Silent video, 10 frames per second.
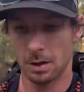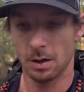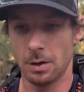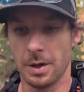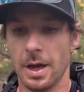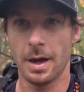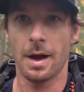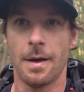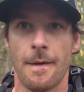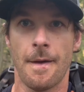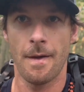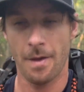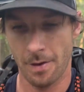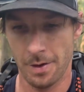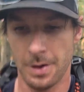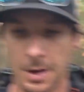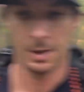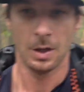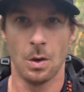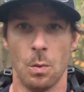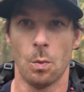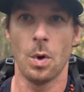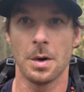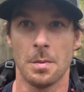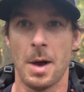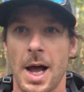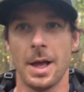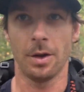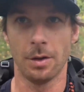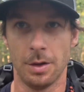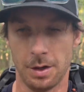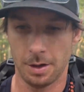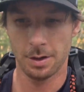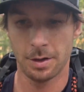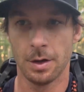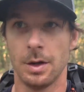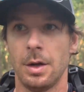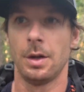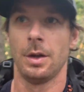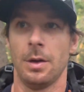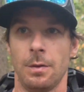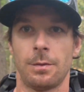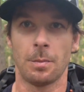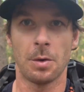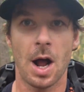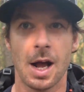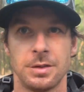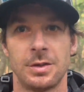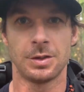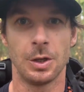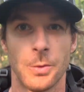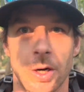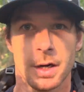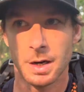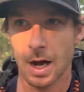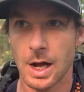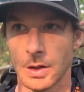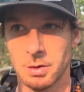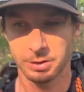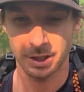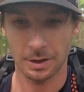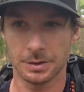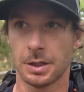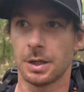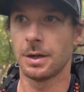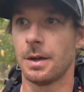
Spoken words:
Oh yeah, 1 mile from Rod Stewart Hollow Shelter.